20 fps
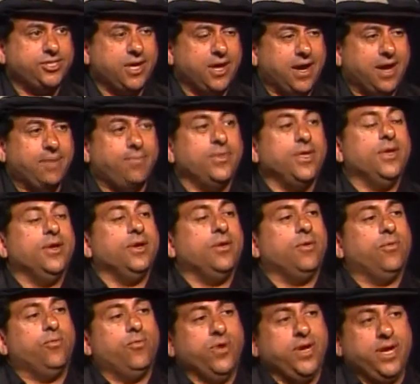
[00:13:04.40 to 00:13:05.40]
job.
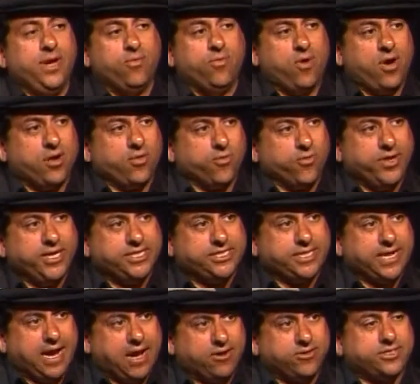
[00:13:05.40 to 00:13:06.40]
We want to
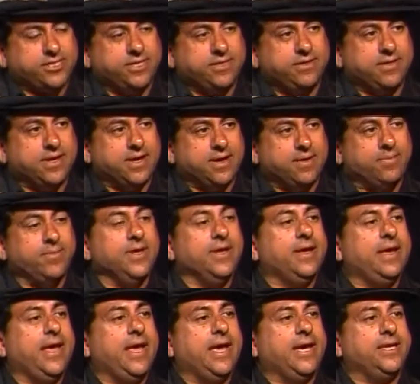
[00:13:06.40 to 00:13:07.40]
reach out to them
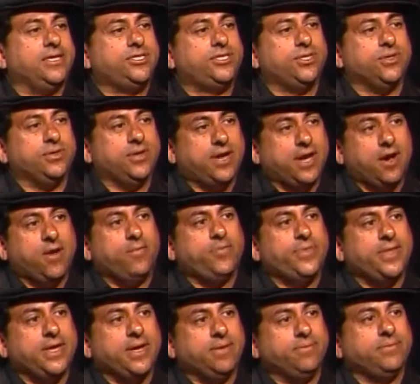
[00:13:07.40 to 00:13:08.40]
and to
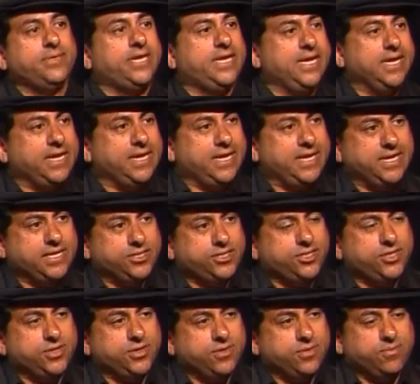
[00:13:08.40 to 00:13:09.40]
help them get
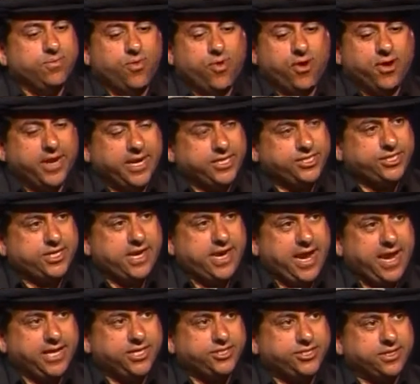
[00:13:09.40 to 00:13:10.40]
into more
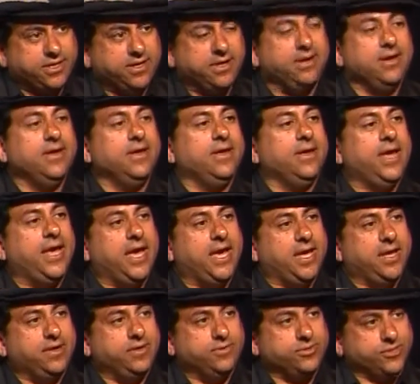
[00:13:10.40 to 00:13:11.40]
education
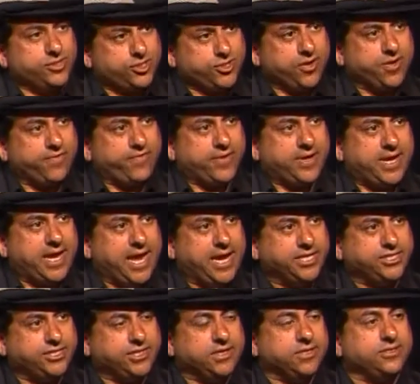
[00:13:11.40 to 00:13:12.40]
and
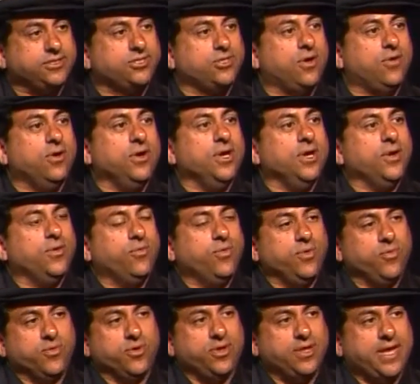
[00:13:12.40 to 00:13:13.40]
certification. So
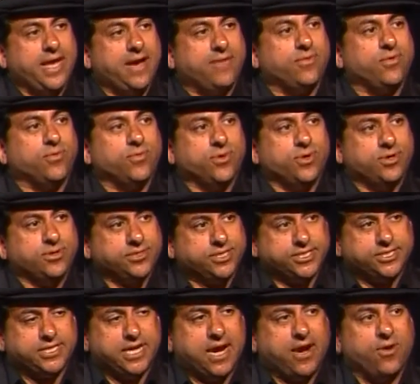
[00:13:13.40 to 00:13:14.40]
we really have a real
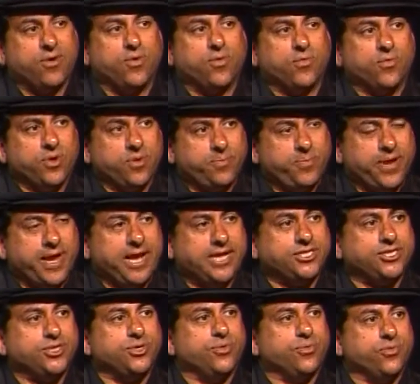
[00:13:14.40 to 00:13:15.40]
desire and a real
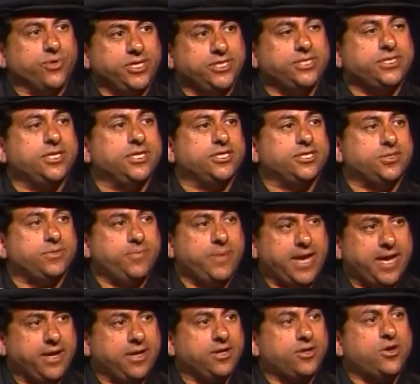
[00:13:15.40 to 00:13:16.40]
passion to reach the
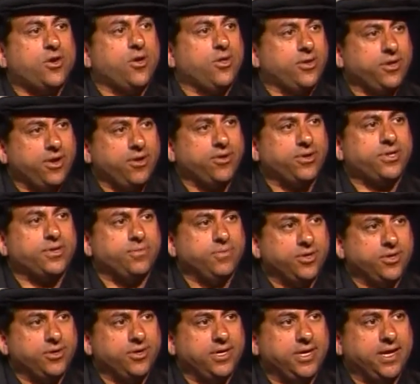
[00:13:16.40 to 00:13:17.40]
Hispanic culinary
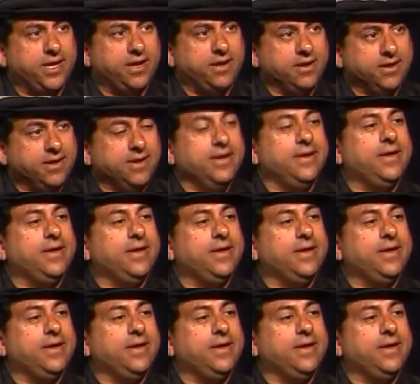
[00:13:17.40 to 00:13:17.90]
community